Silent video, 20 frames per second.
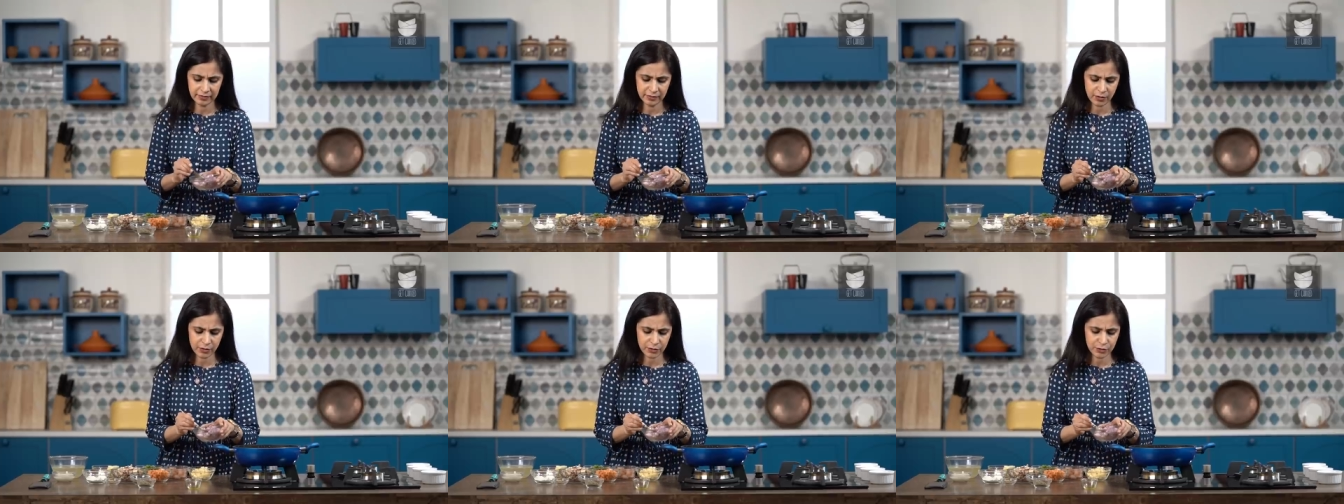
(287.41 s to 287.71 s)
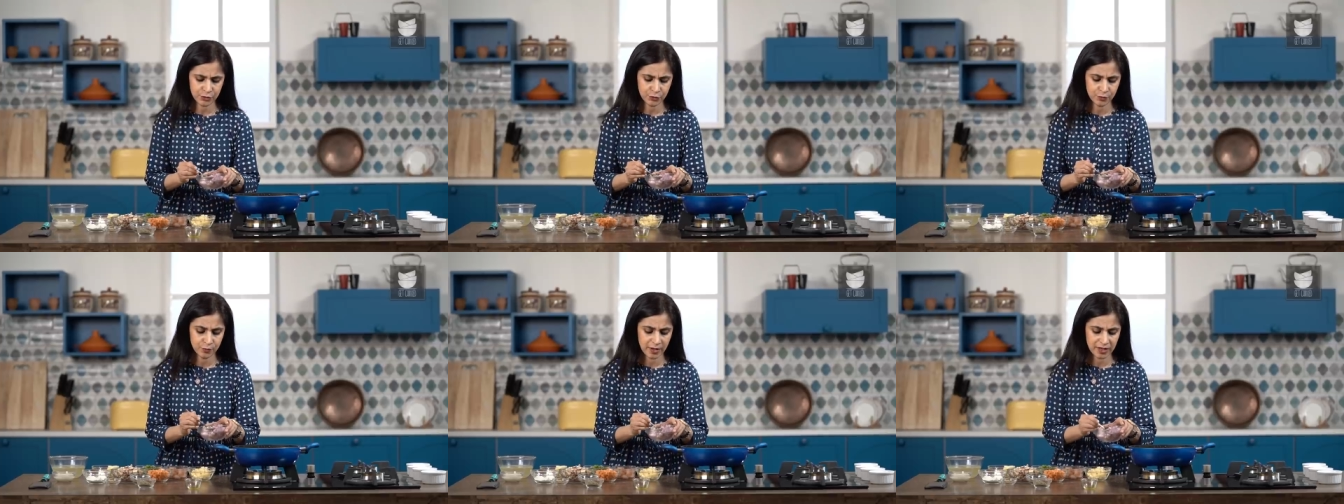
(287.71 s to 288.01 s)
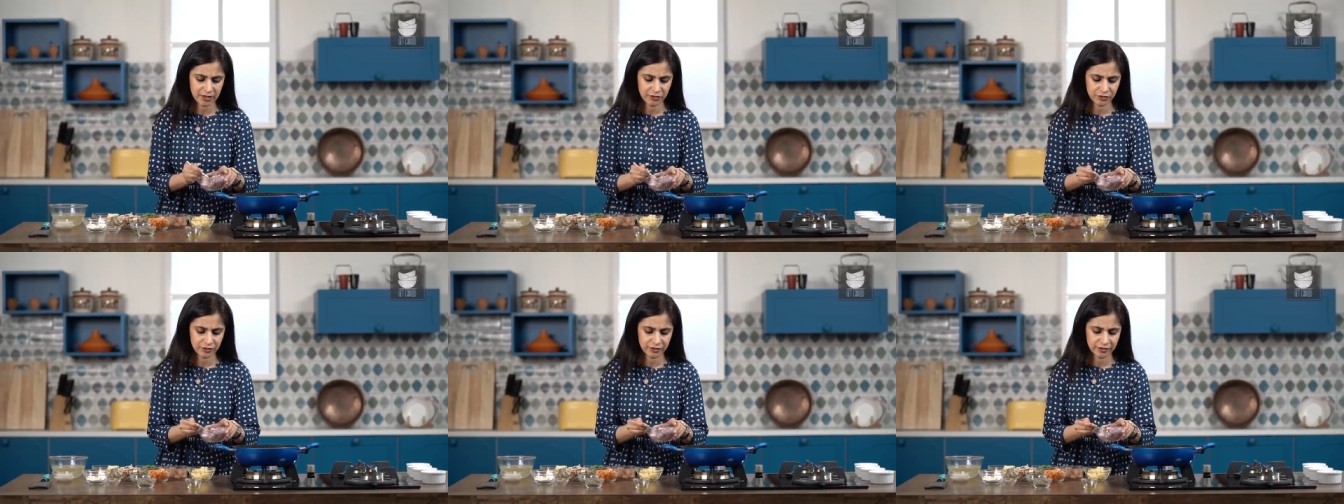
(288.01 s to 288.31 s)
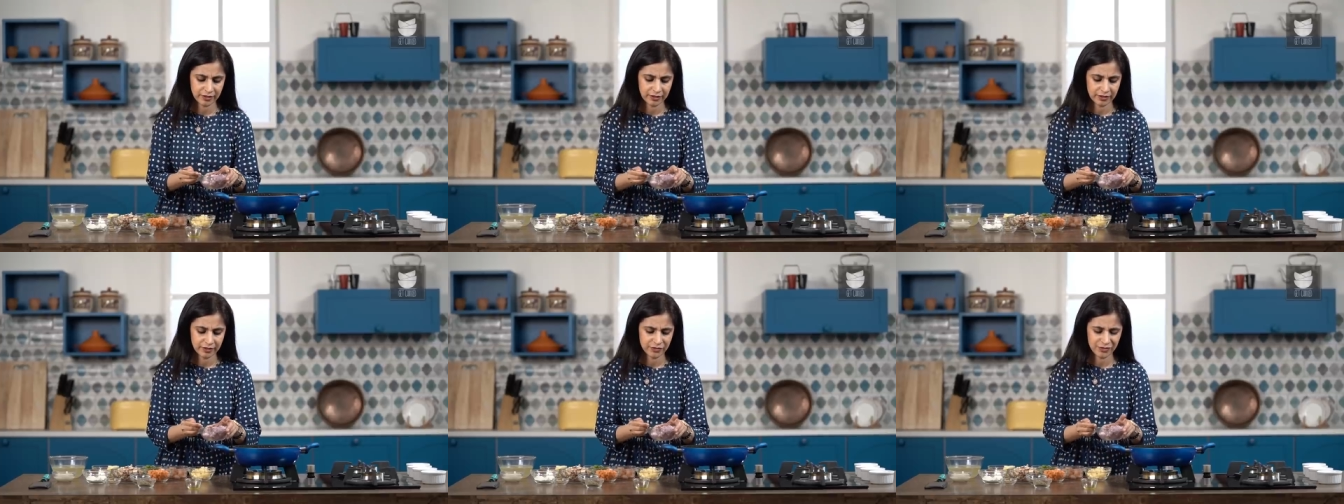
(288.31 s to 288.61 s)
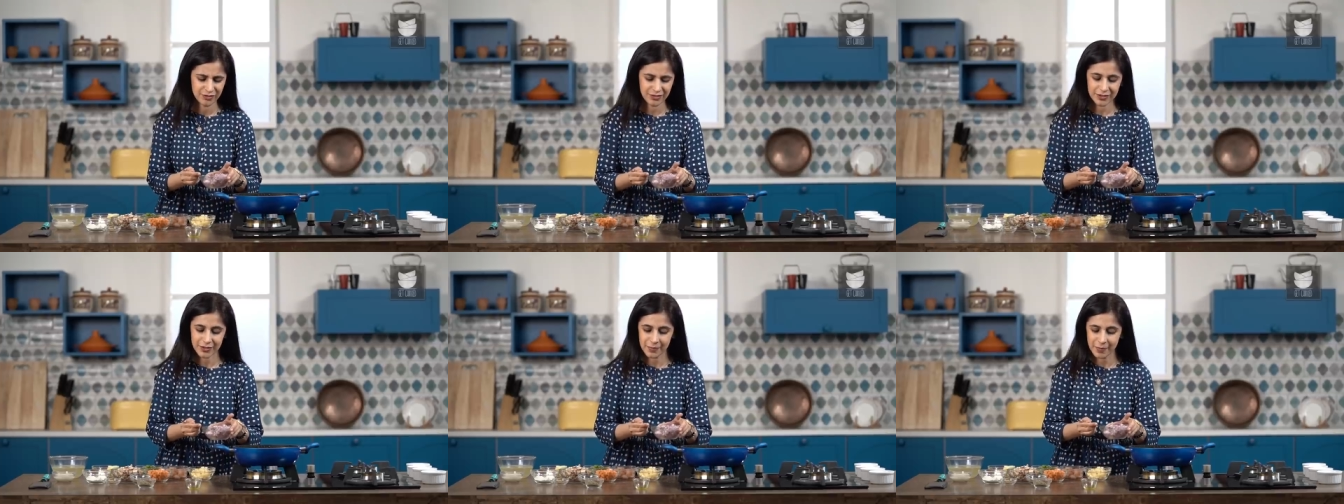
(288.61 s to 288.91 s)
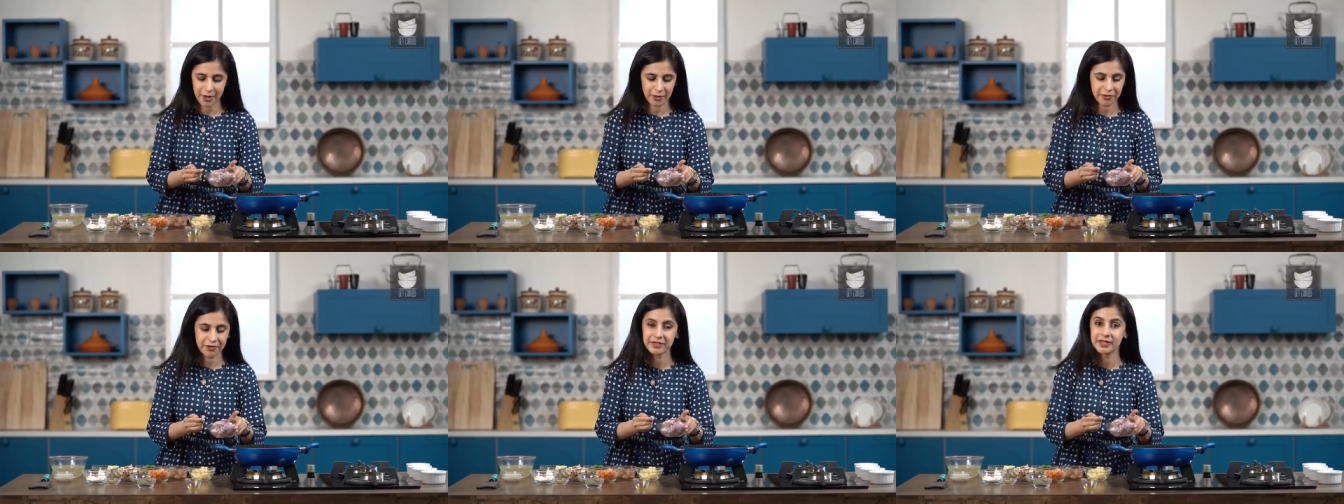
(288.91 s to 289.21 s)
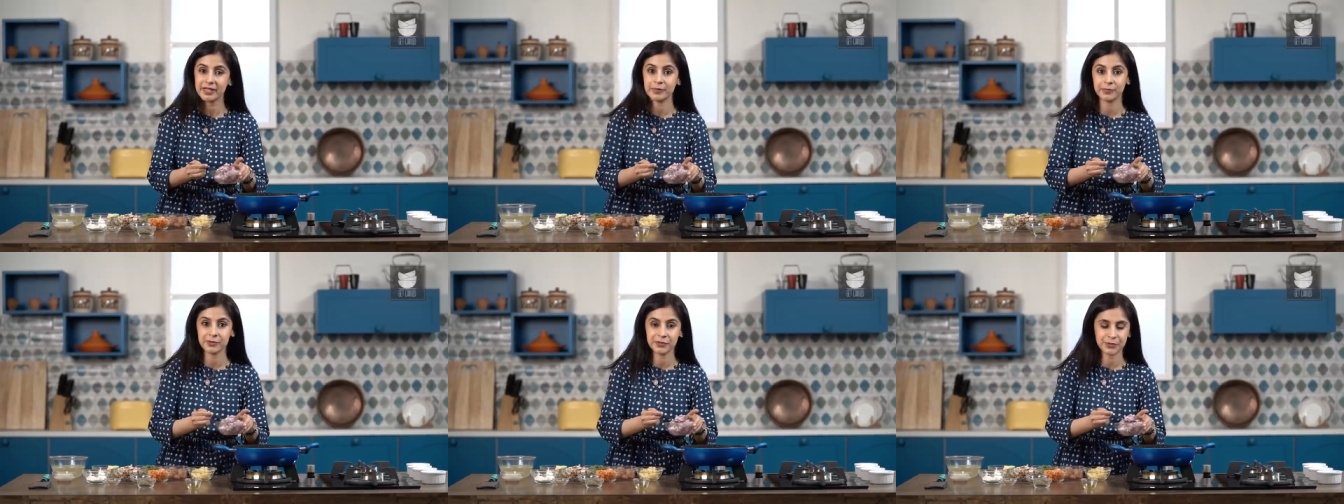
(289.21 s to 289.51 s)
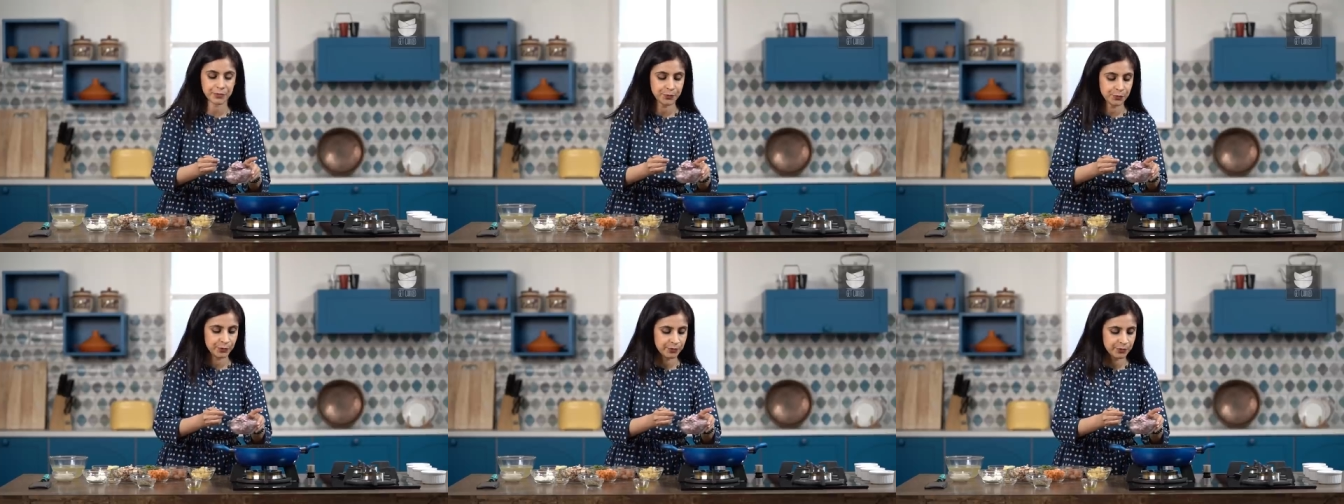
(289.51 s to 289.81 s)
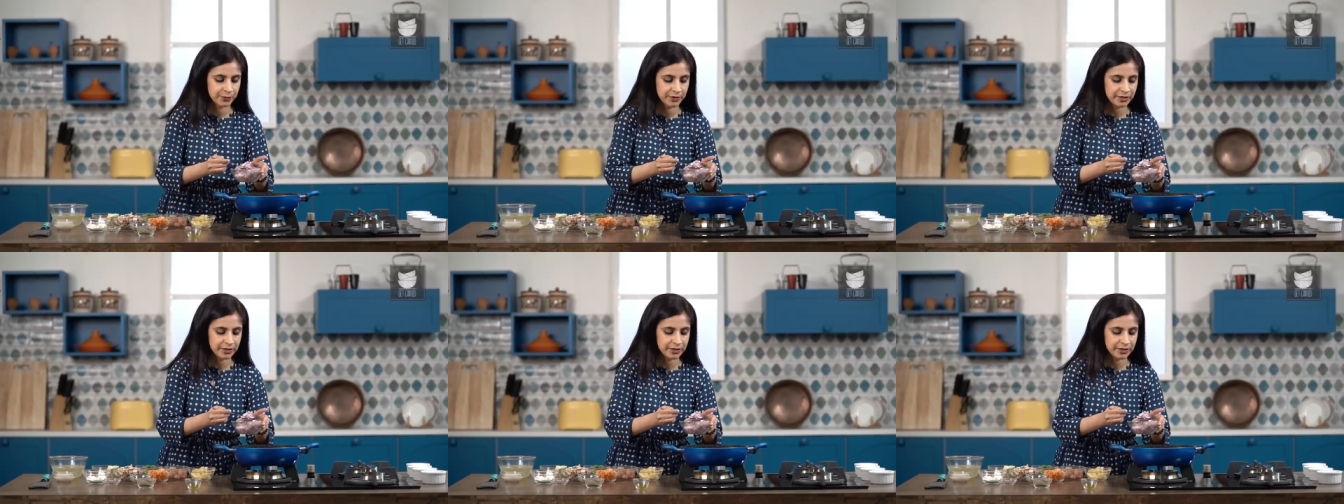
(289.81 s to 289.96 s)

not too much, just about a tablespoon